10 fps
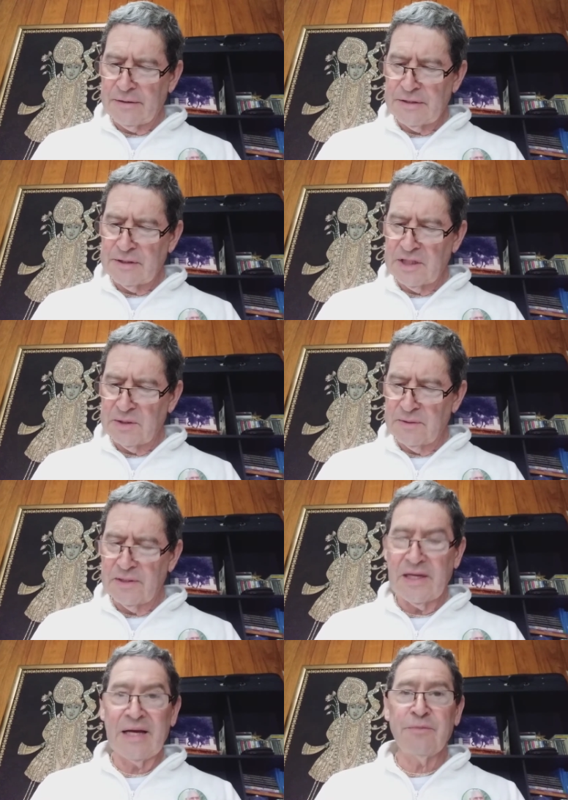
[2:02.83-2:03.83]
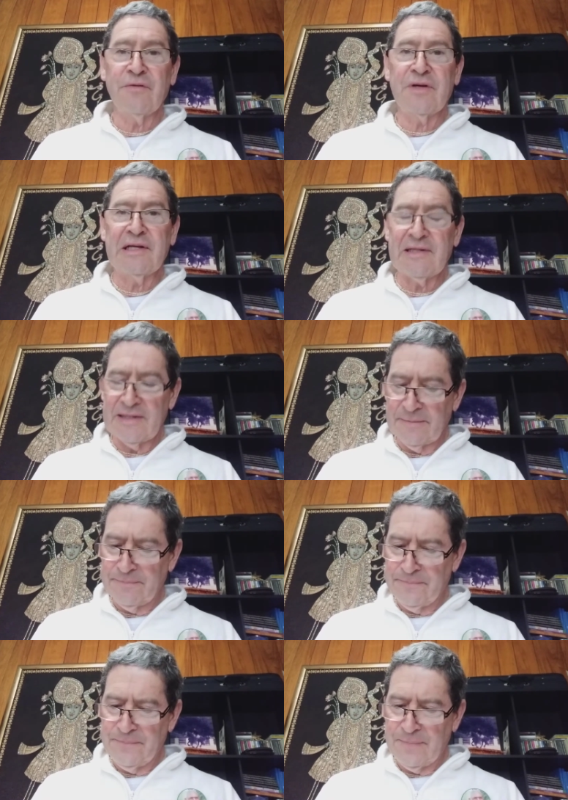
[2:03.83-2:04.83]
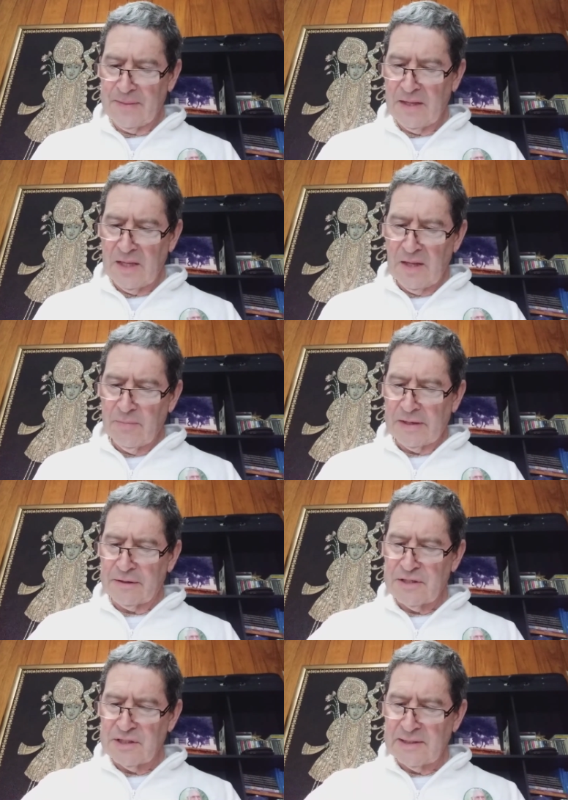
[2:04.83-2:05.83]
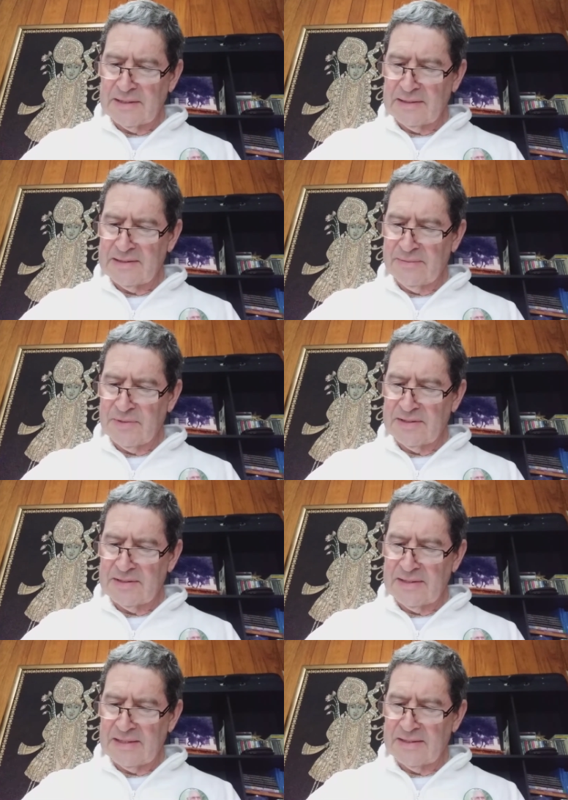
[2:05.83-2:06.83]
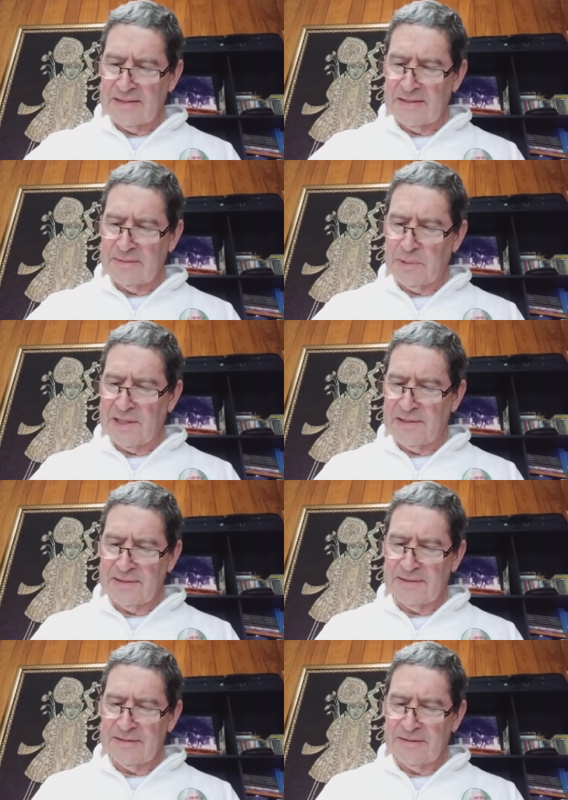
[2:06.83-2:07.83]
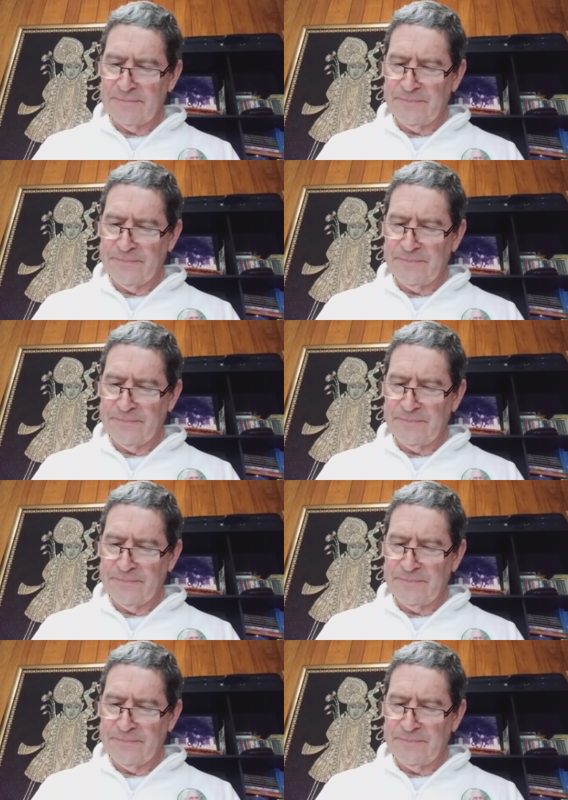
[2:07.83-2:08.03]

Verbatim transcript: Krishna with the aim of killing him. But Krishna killed him instead at this place.